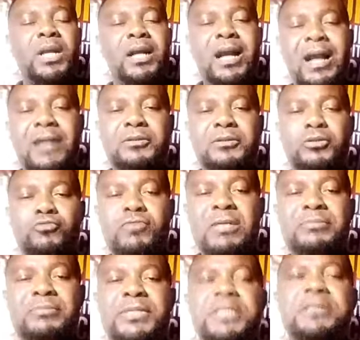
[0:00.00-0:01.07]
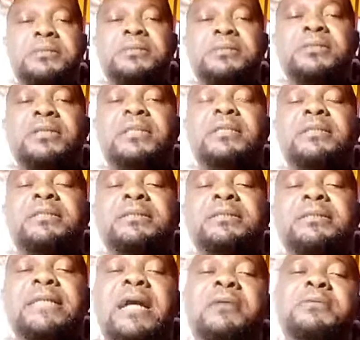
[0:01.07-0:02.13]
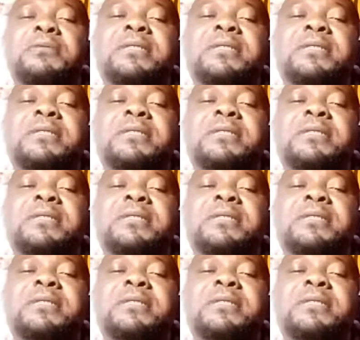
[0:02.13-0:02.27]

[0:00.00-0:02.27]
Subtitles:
How do I mean? Now,